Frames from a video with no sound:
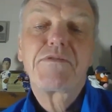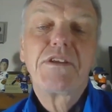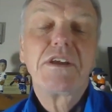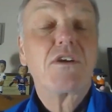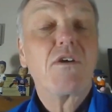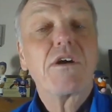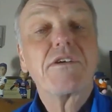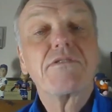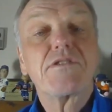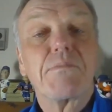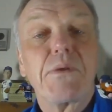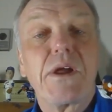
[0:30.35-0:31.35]
to the Gartner
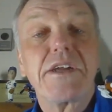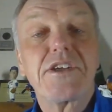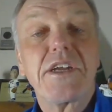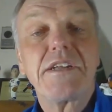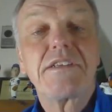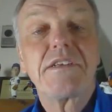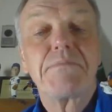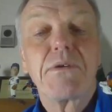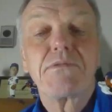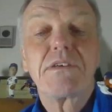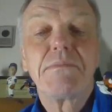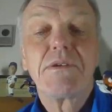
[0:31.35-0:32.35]
Supply Chain
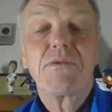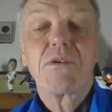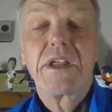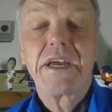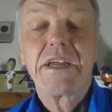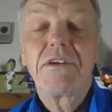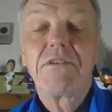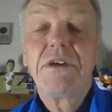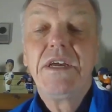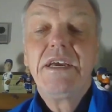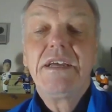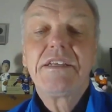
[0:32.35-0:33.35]
Symposium in Orlando
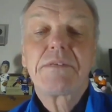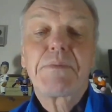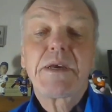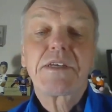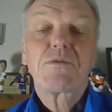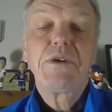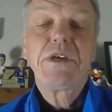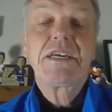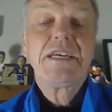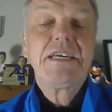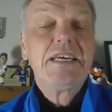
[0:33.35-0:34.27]
this past week,